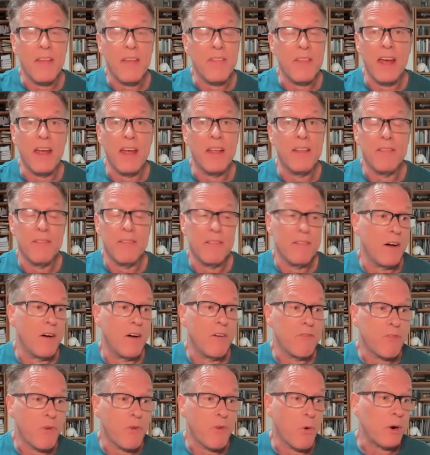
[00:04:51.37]
then,
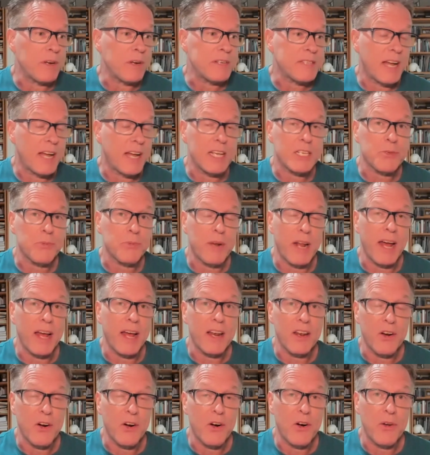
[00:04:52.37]
of course, that's when I
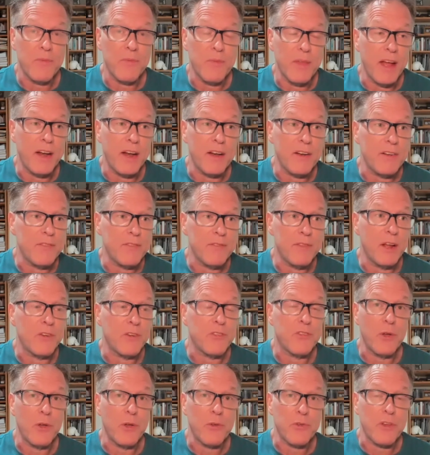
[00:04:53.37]
learned that
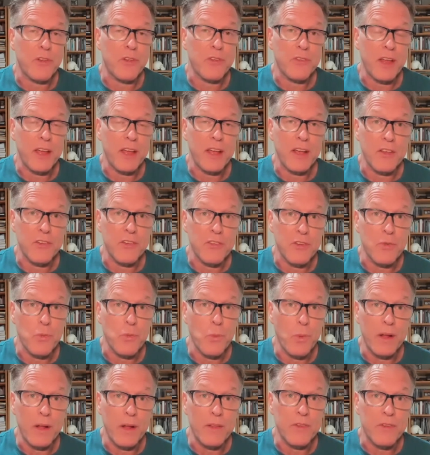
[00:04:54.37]
there's no such thing as just
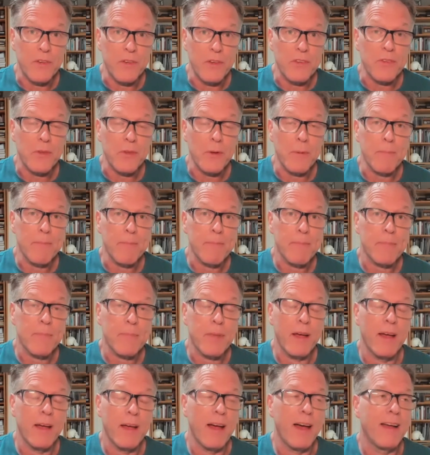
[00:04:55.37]
one system,
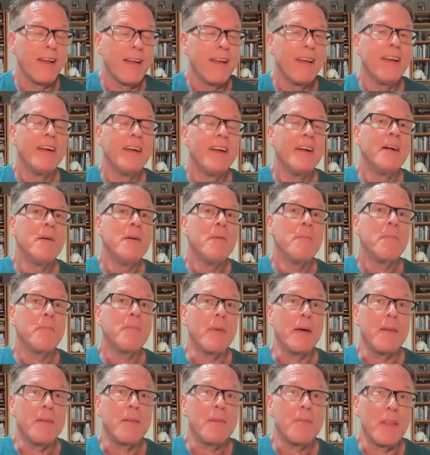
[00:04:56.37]

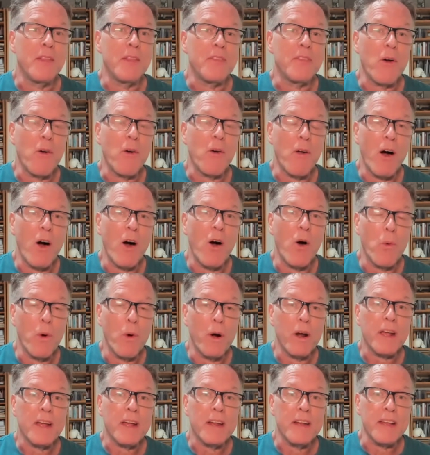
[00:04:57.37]
that they're all
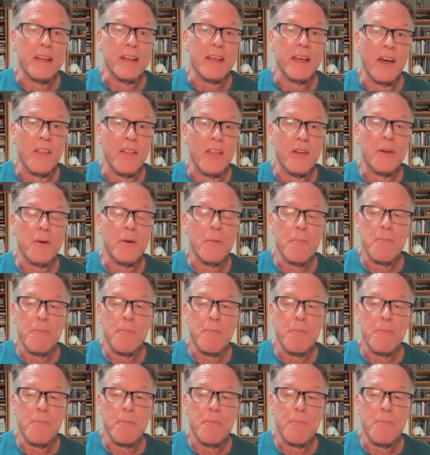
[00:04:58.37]
working together.